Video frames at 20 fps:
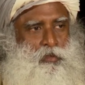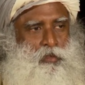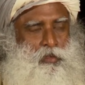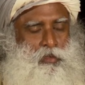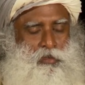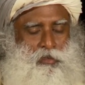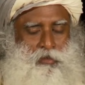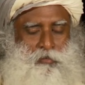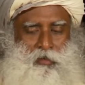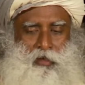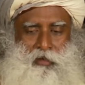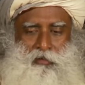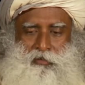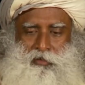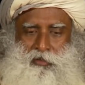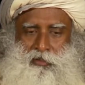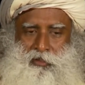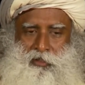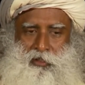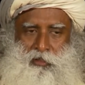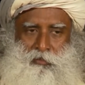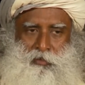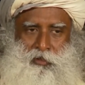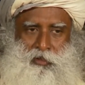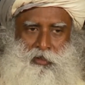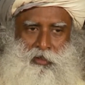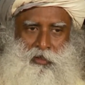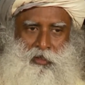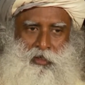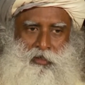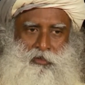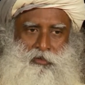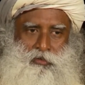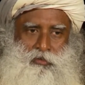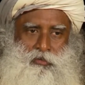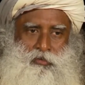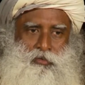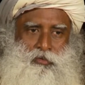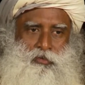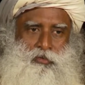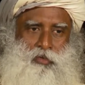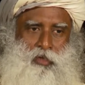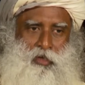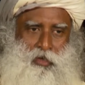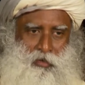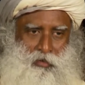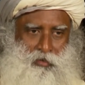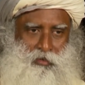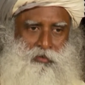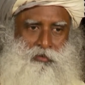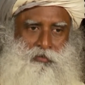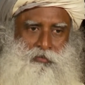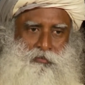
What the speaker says: It's about determining as to who you are.